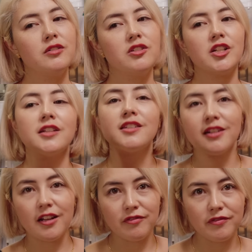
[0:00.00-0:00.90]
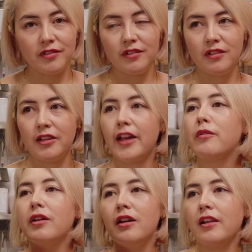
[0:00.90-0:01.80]
just enough. Like
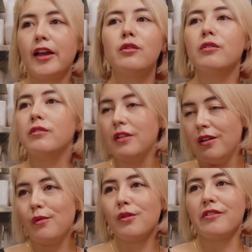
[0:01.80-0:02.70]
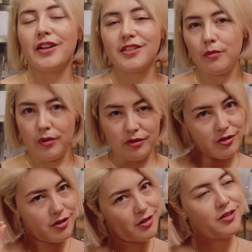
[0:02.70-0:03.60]
all of us, we're
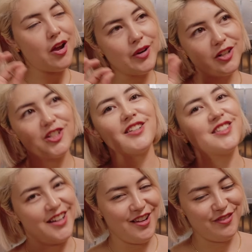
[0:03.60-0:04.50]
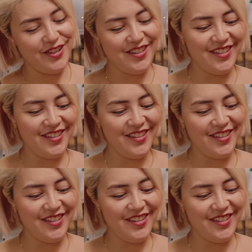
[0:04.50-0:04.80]
only just enough.